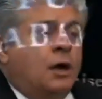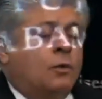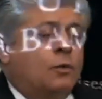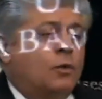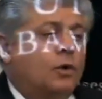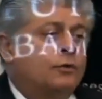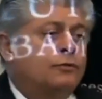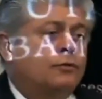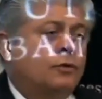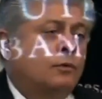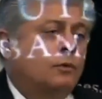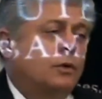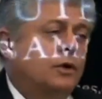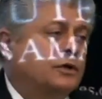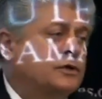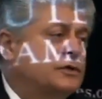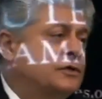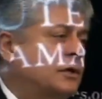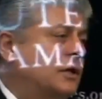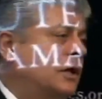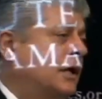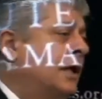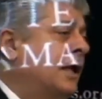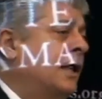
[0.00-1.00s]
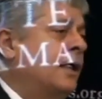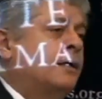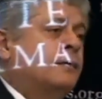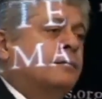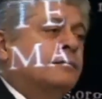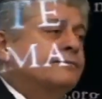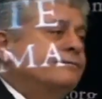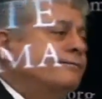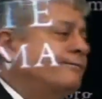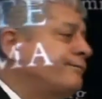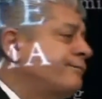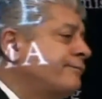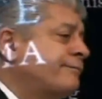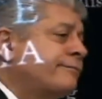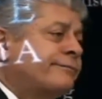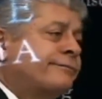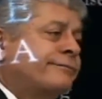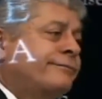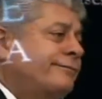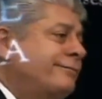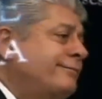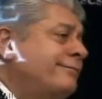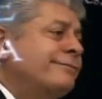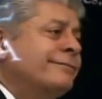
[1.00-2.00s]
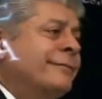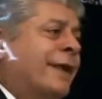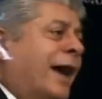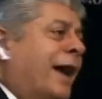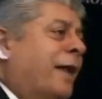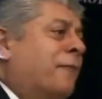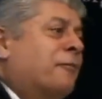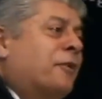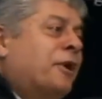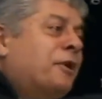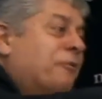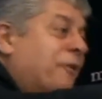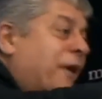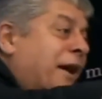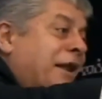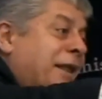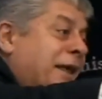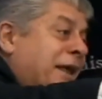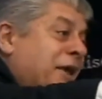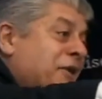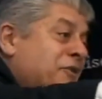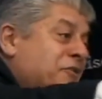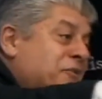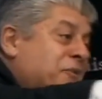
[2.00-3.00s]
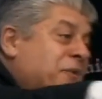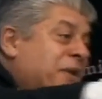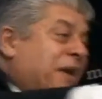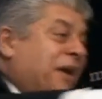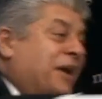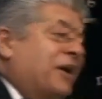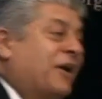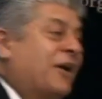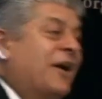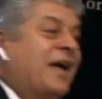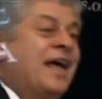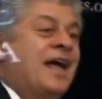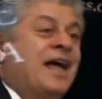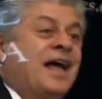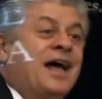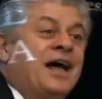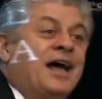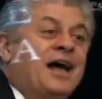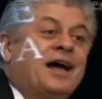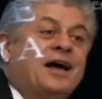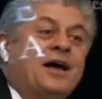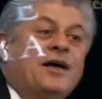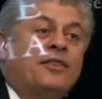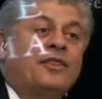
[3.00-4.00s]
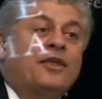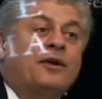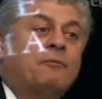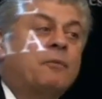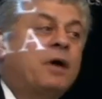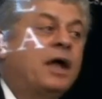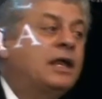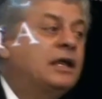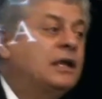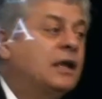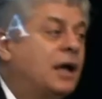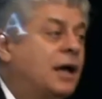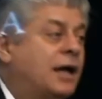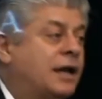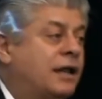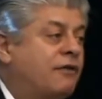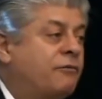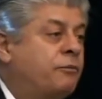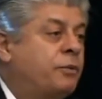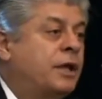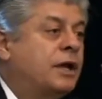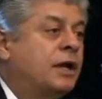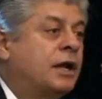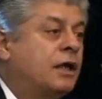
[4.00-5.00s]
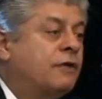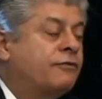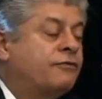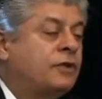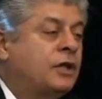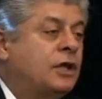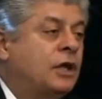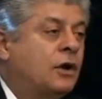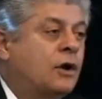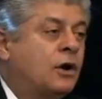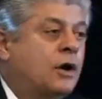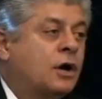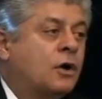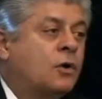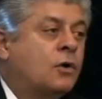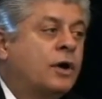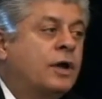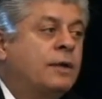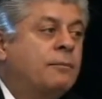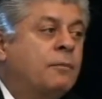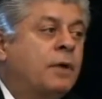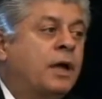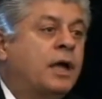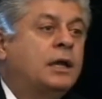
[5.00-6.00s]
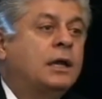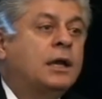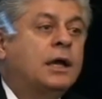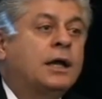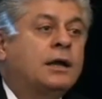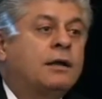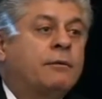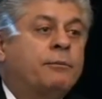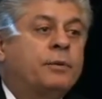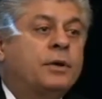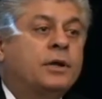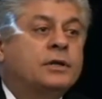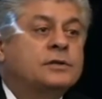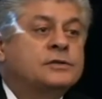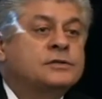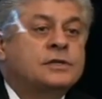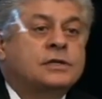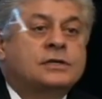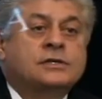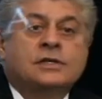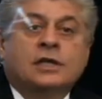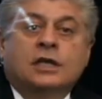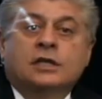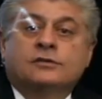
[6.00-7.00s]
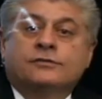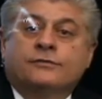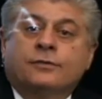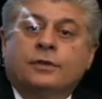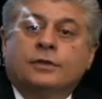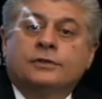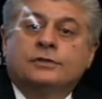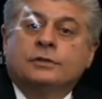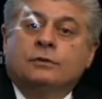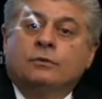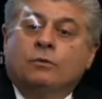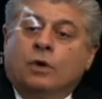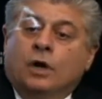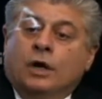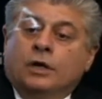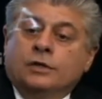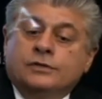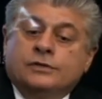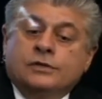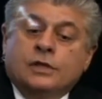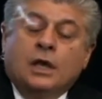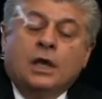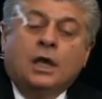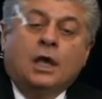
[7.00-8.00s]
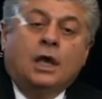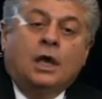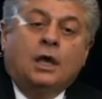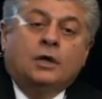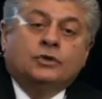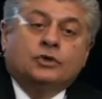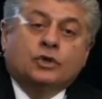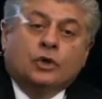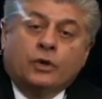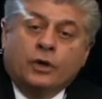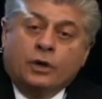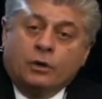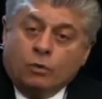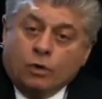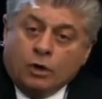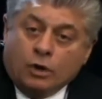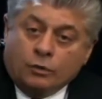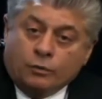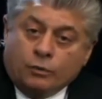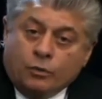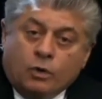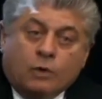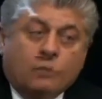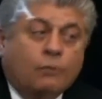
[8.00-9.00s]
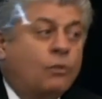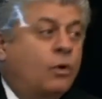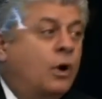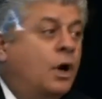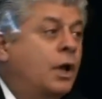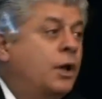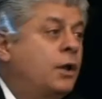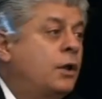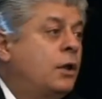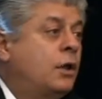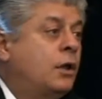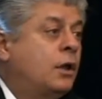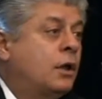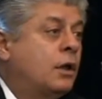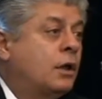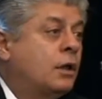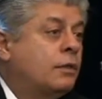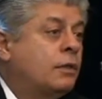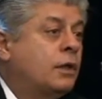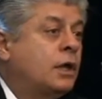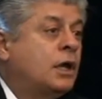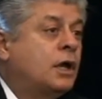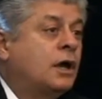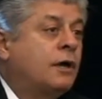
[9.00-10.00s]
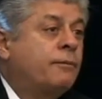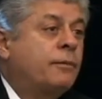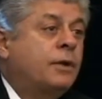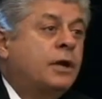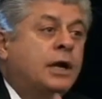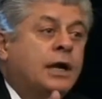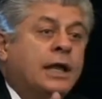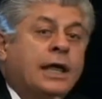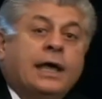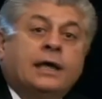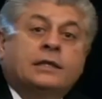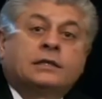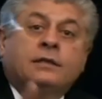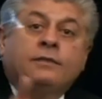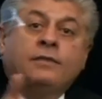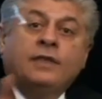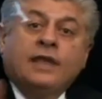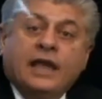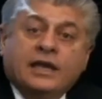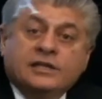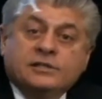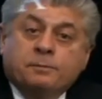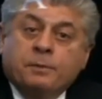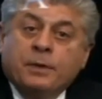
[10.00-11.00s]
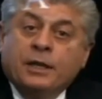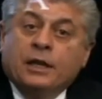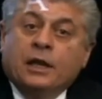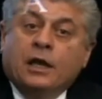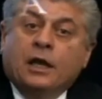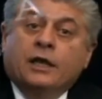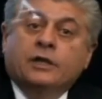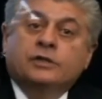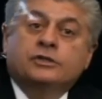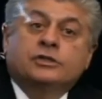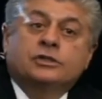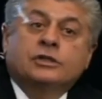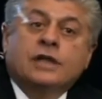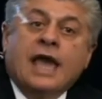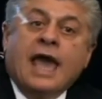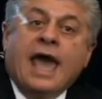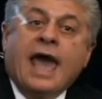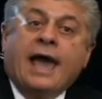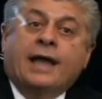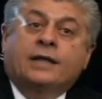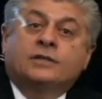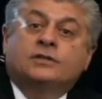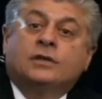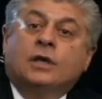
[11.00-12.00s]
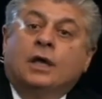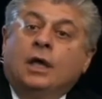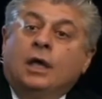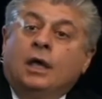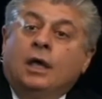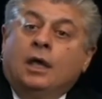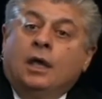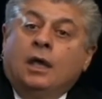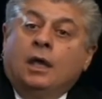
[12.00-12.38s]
a Woodrow Wilson, again, I'm rewriting history here, uh, there might not have been an FDR or he might not have been as successful as he was. During World War I, the government enacted the Espionage Act